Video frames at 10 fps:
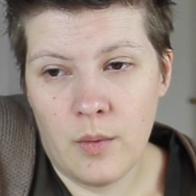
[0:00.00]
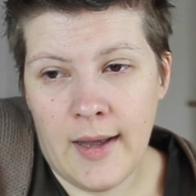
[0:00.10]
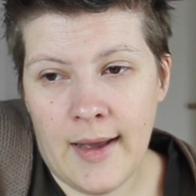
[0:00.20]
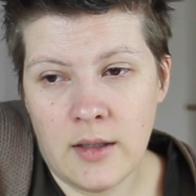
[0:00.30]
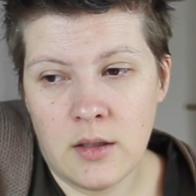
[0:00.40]

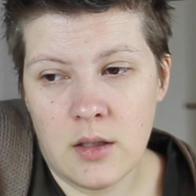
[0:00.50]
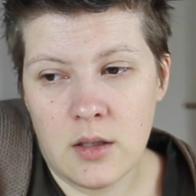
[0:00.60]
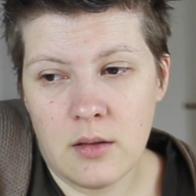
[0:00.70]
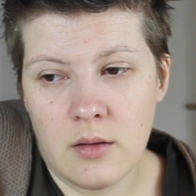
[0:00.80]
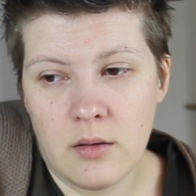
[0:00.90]
And
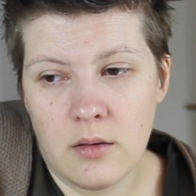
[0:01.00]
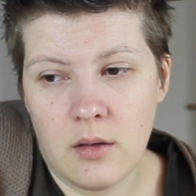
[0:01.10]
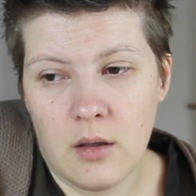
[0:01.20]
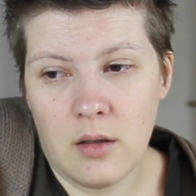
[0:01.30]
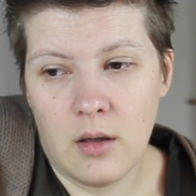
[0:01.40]

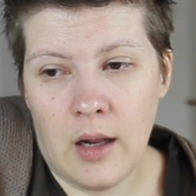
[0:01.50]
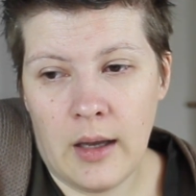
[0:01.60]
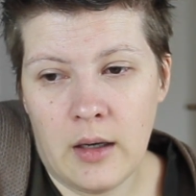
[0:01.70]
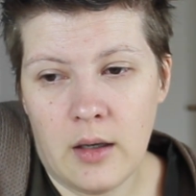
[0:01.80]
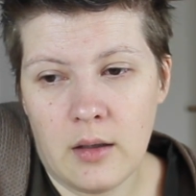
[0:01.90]

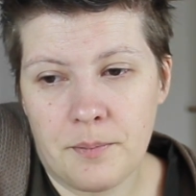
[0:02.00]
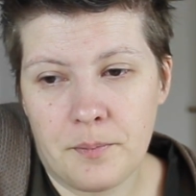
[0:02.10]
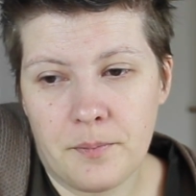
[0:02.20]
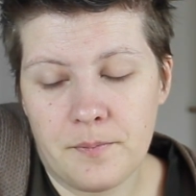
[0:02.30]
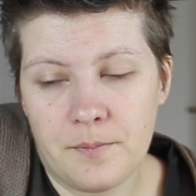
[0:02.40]
like
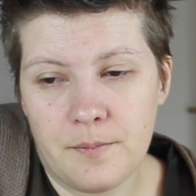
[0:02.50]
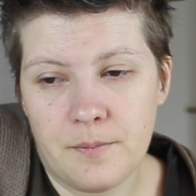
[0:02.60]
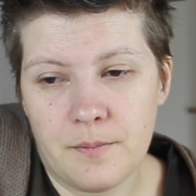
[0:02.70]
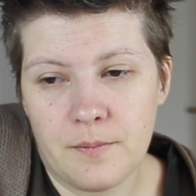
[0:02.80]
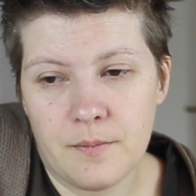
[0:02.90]

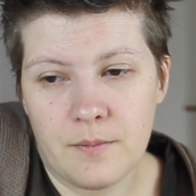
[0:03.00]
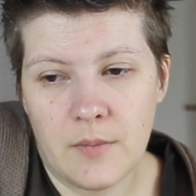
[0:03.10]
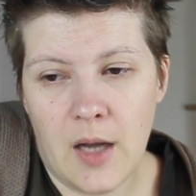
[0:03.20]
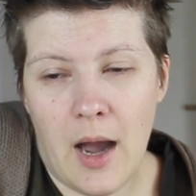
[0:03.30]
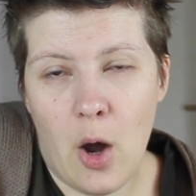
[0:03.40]

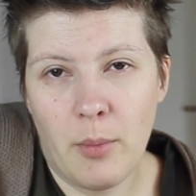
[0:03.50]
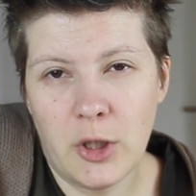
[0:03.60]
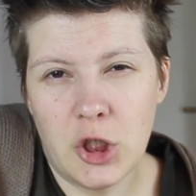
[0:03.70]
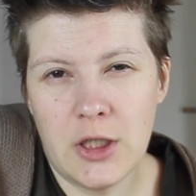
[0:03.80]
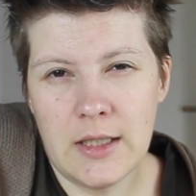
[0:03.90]
how
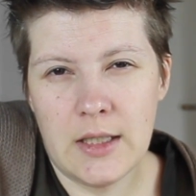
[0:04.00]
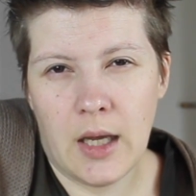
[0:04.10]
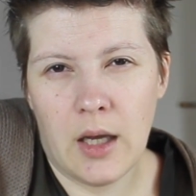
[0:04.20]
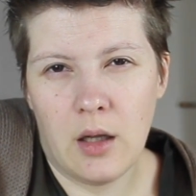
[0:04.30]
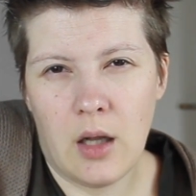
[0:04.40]
much
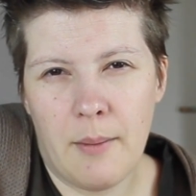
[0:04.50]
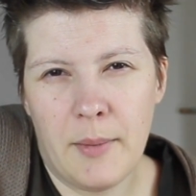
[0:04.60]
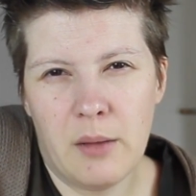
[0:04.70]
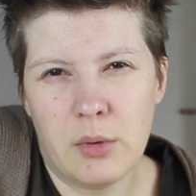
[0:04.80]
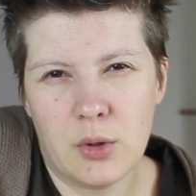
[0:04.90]
detail I'm
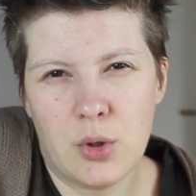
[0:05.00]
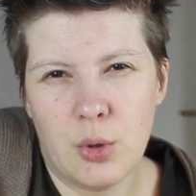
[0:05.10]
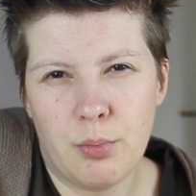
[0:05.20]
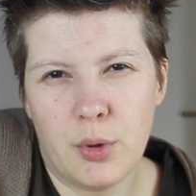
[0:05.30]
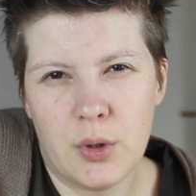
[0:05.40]
able
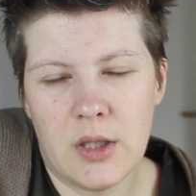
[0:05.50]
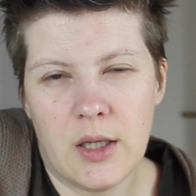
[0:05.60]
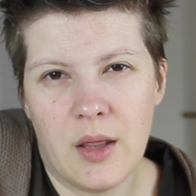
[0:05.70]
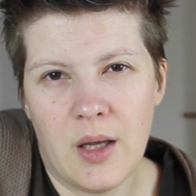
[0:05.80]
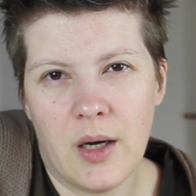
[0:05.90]
to put
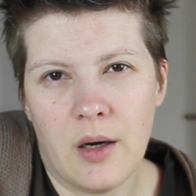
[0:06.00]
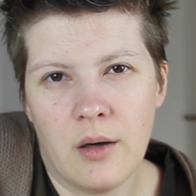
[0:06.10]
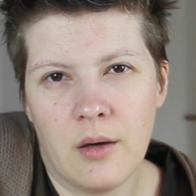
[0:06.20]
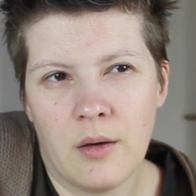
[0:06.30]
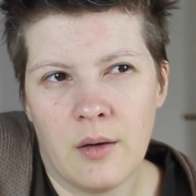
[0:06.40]
in
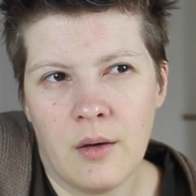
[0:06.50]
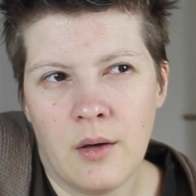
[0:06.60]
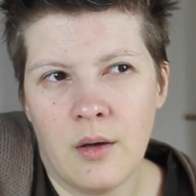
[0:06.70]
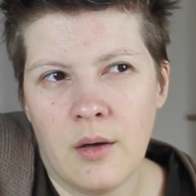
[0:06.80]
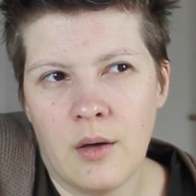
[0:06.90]
there
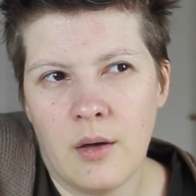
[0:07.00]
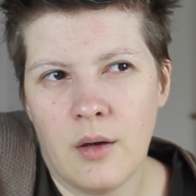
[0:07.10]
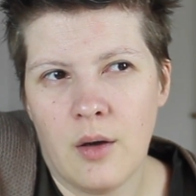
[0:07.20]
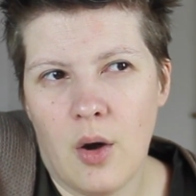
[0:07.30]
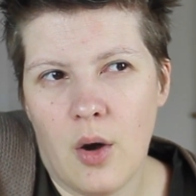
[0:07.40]

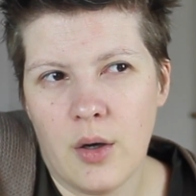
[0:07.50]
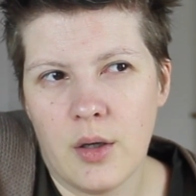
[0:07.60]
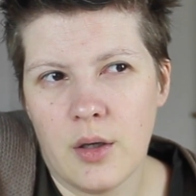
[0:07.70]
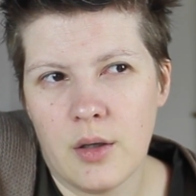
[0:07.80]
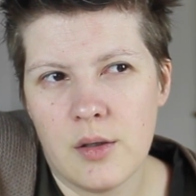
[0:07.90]
on
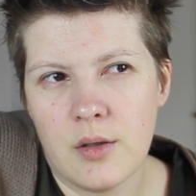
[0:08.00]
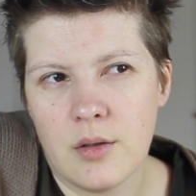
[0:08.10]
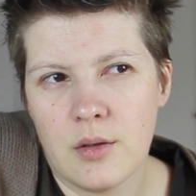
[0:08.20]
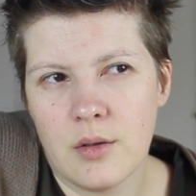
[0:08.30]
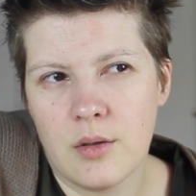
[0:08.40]
a
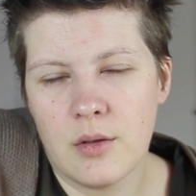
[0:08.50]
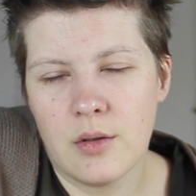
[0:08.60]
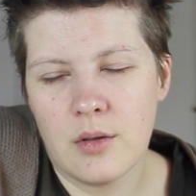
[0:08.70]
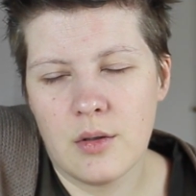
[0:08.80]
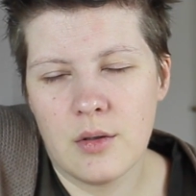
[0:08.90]

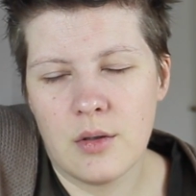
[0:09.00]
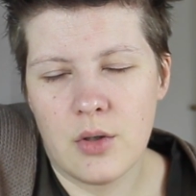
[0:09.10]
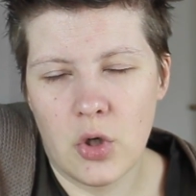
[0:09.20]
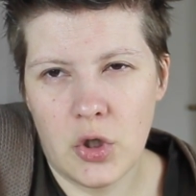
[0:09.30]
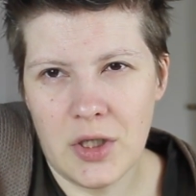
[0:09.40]

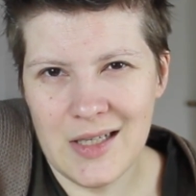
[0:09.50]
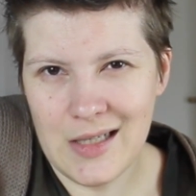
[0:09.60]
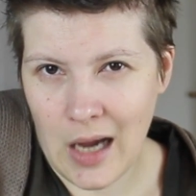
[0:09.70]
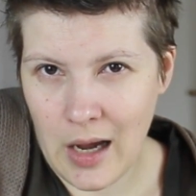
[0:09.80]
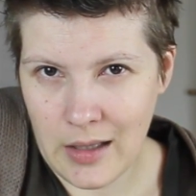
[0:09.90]
certain
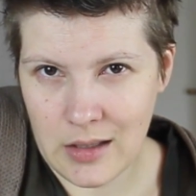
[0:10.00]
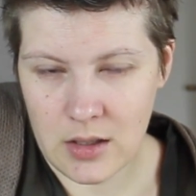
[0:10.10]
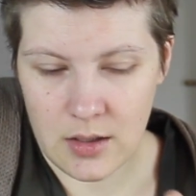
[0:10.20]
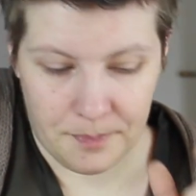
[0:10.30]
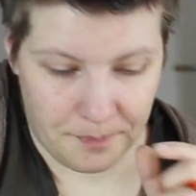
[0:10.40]

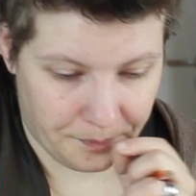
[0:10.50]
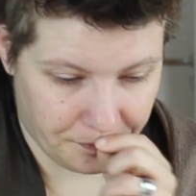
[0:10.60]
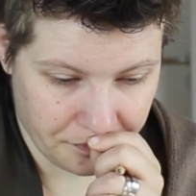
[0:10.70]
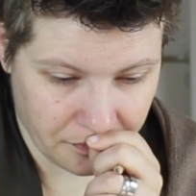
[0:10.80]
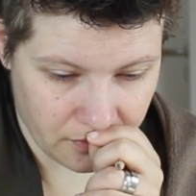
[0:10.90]
size.
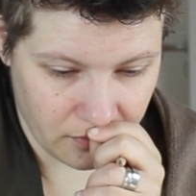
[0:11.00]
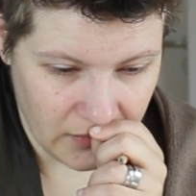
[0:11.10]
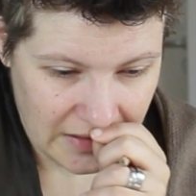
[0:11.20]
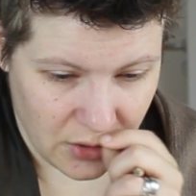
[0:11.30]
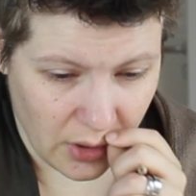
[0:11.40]

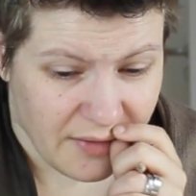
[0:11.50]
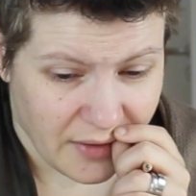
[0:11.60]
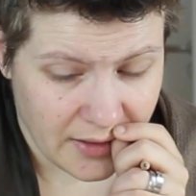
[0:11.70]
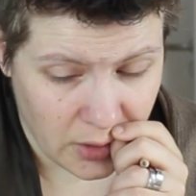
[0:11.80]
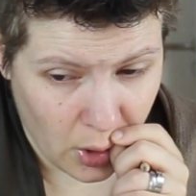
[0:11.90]
So if
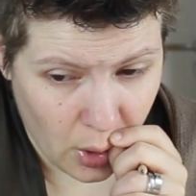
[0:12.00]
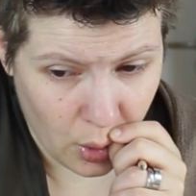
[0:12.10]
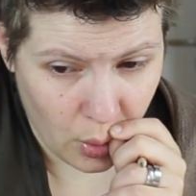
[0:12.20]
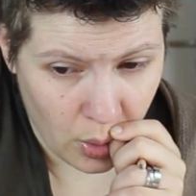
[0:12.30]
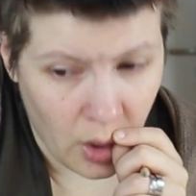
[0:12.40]
I'd
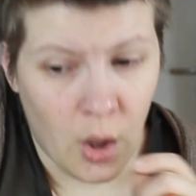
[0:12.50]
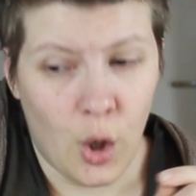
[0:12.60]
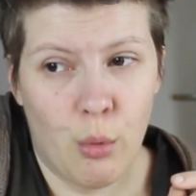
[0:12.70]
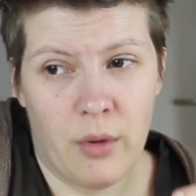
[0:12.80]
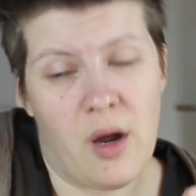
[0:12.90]
go
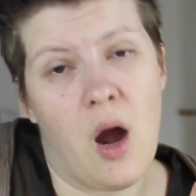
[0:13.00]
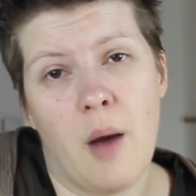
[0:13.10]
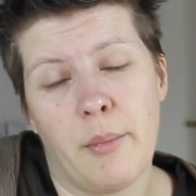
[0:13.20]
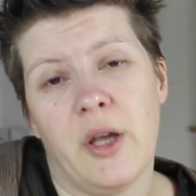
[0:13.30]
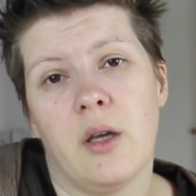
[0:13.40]
with
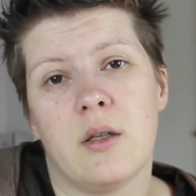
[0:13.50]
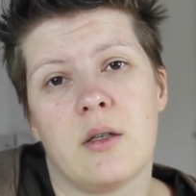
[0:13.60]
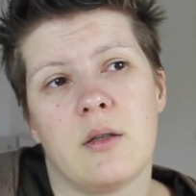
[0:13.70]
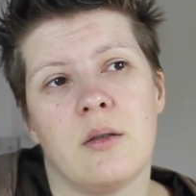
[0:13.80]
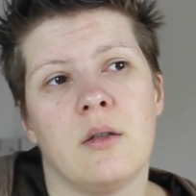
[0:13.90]

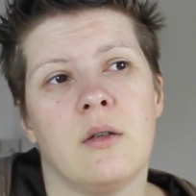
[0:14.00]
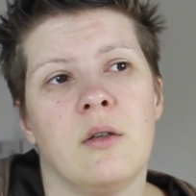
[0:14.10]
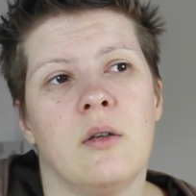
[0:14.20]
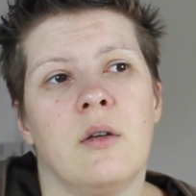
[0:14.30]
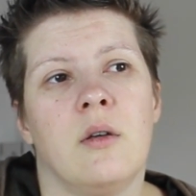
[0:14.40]
Copics,
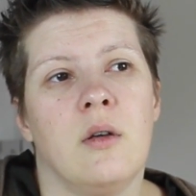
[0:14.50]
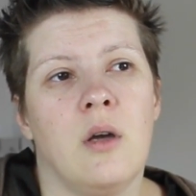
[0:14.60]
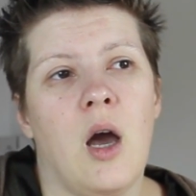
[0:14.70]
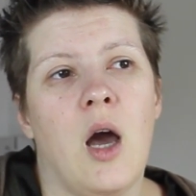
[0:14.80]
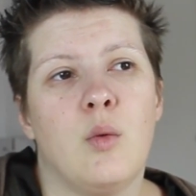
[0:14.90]

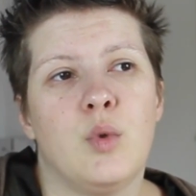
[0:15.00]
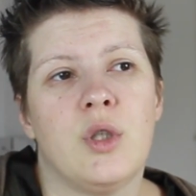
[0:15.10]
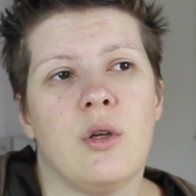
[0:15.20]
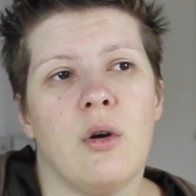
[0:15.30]
I would